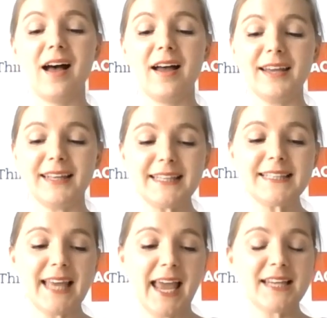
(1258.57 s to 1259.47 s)
In
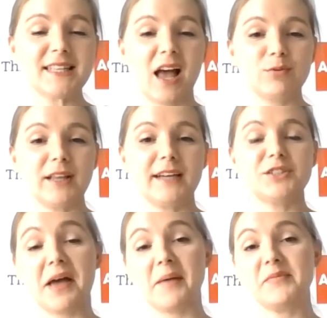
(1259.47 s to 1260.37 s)
this case, I would like
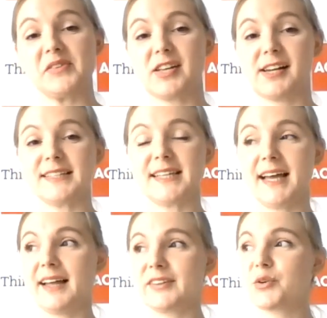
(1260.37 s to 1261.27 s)
to emphasize
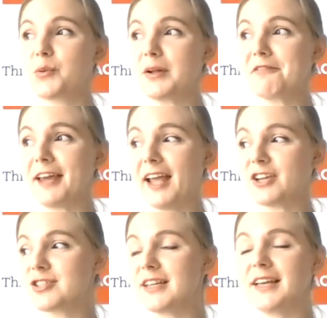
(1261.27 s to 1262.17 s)
that
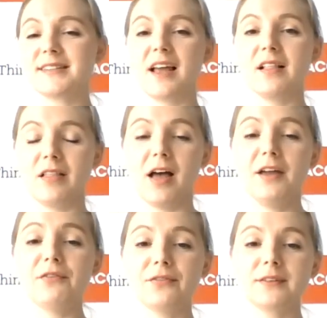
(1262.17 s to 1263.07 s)
qualification is a
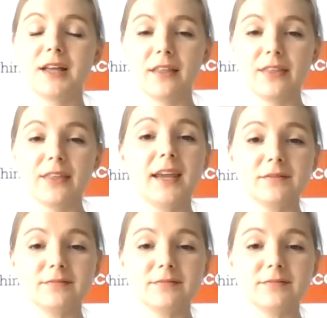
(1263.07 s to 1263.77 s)
life thing